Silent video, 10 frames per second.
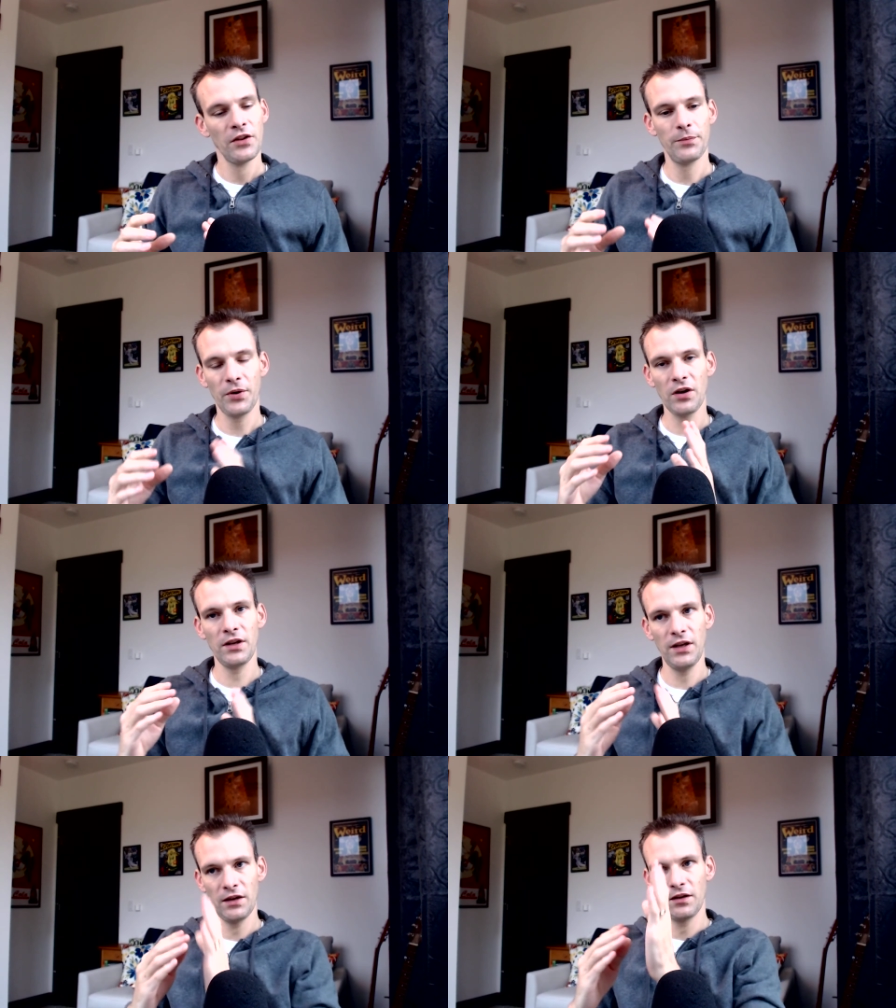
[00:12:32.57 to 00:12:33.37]
The
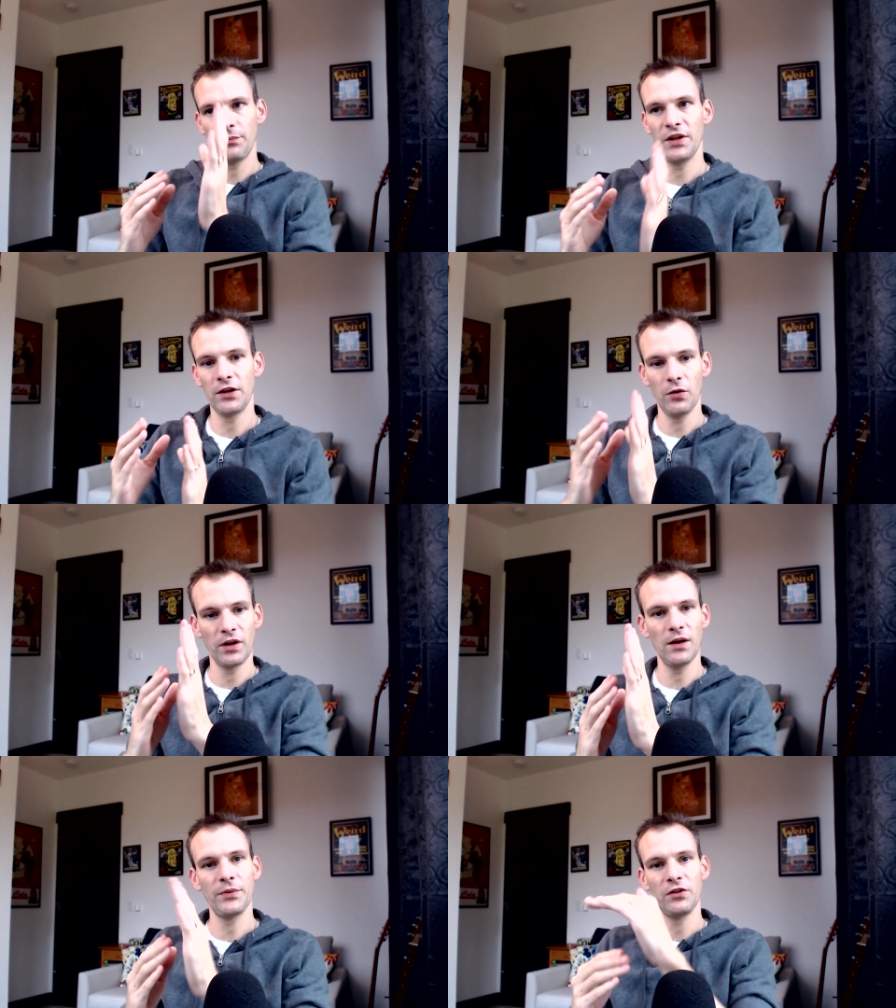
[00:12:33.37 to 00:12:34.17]
party ended up like
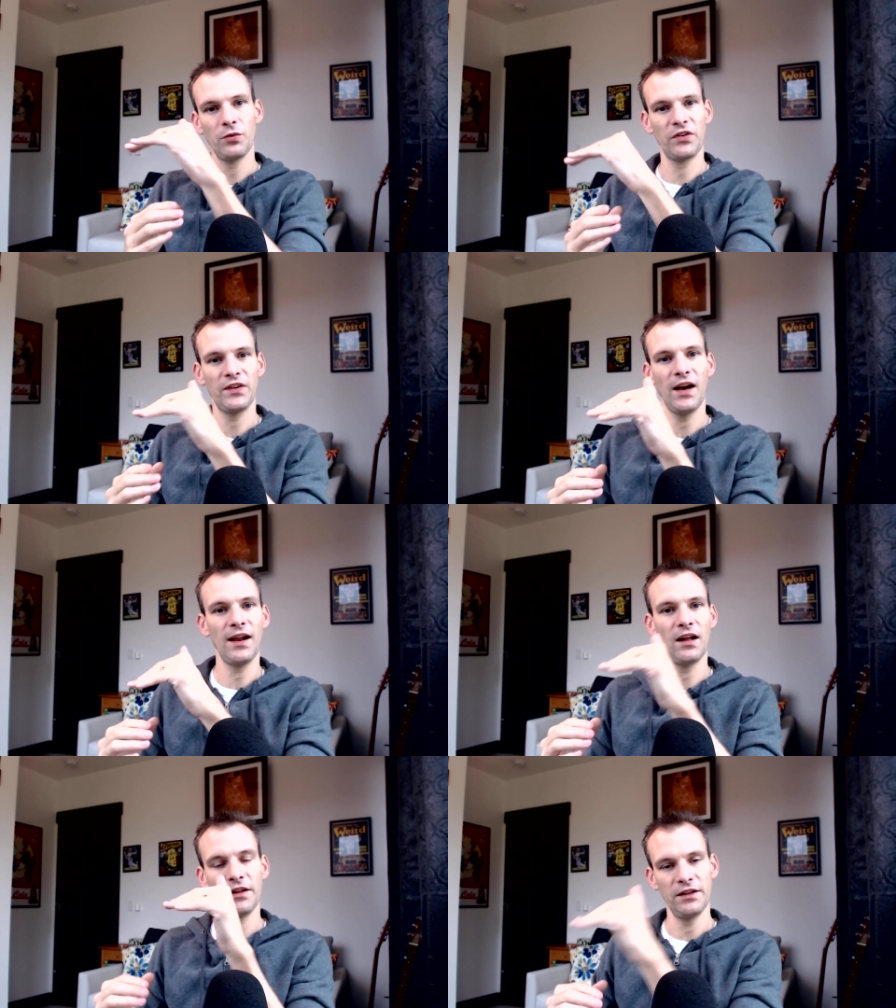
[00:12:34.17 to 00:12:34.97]
going up into a side
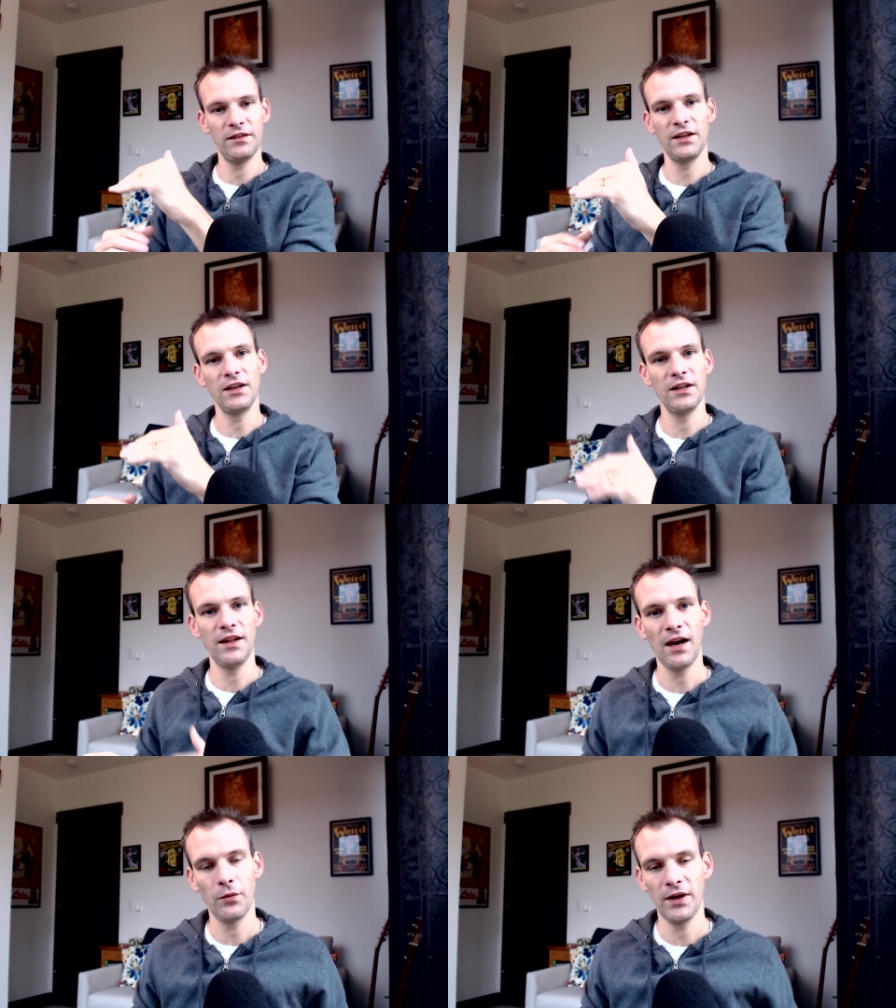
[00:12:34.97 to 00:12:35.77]
alley and digging in
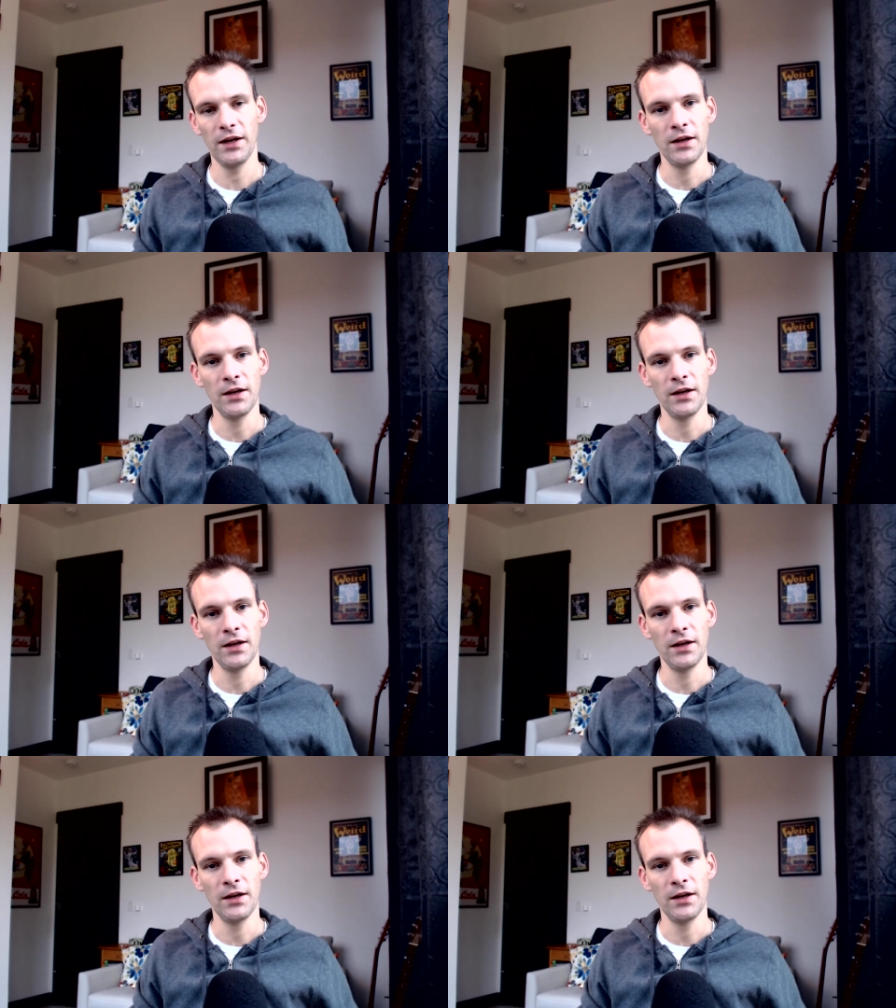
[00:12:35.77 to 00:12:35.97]
that way.